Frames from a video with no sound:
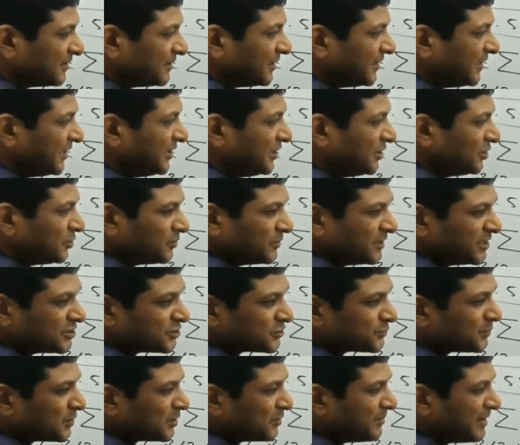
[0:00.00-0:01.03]
into
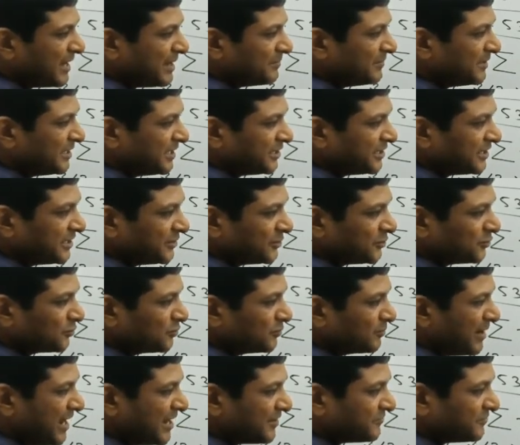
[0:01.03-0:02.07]
its probability
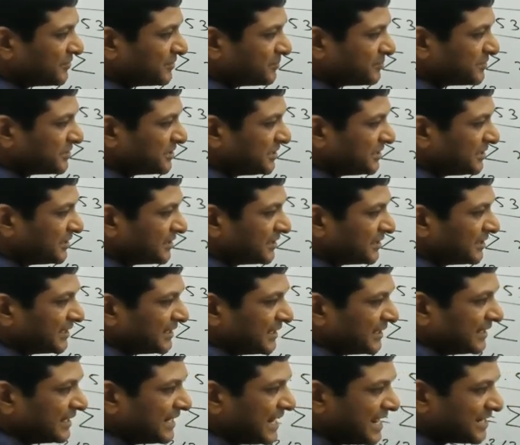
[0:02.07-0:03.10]
2 by 15.
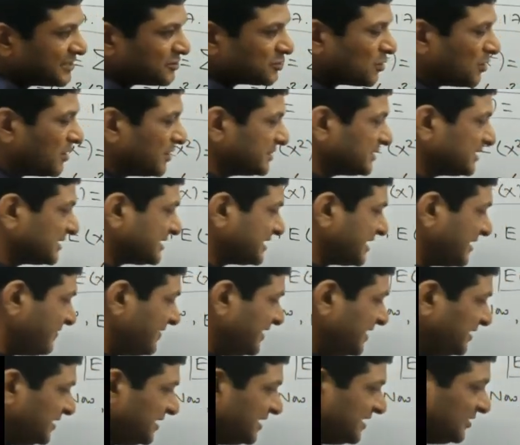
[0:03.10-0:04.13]
Later on
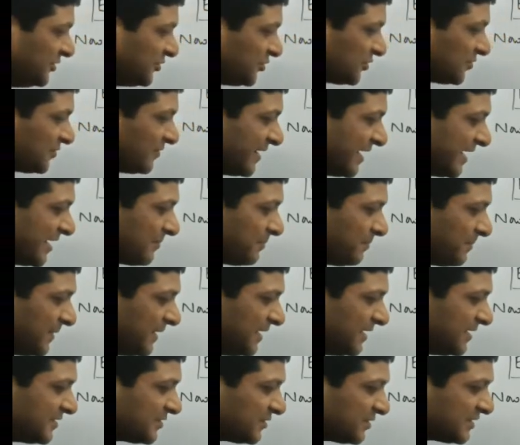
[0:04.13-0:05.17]
17 square
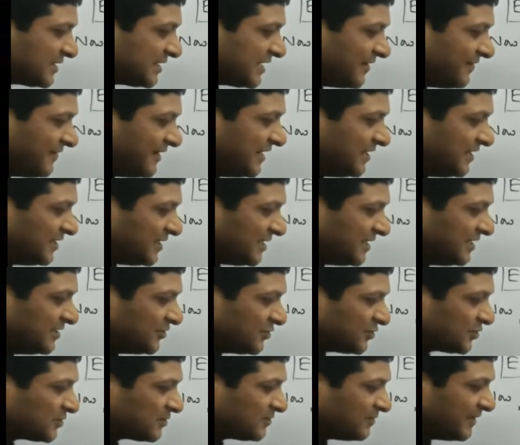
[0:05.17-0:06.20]
plus
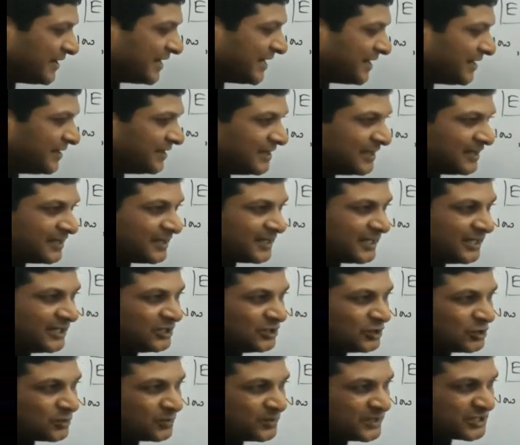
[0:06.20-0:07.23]
17 square
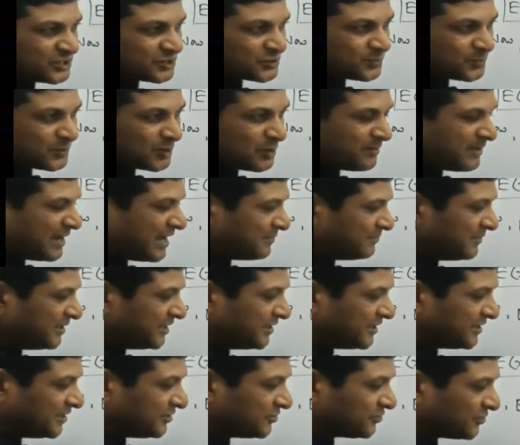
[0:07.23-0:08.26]
into its
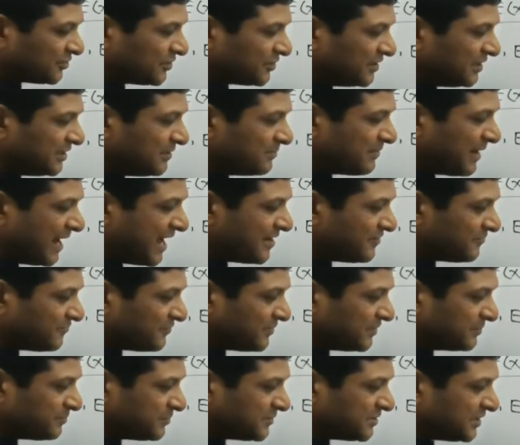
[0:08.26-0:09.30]
probability 3 by
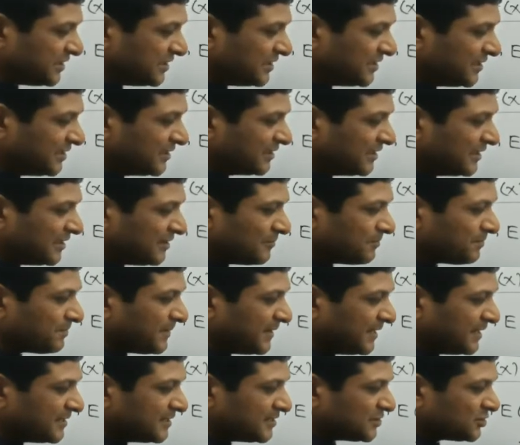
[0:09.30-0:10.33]
15
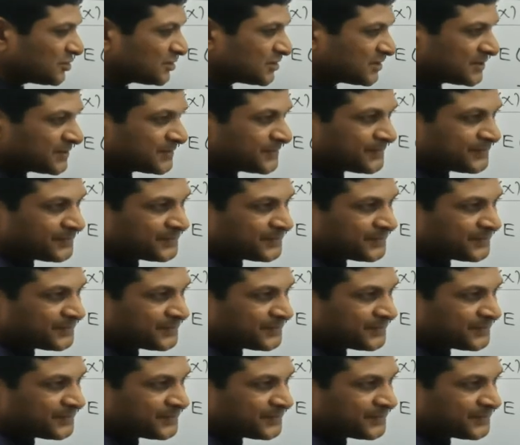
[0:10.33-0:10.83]
plus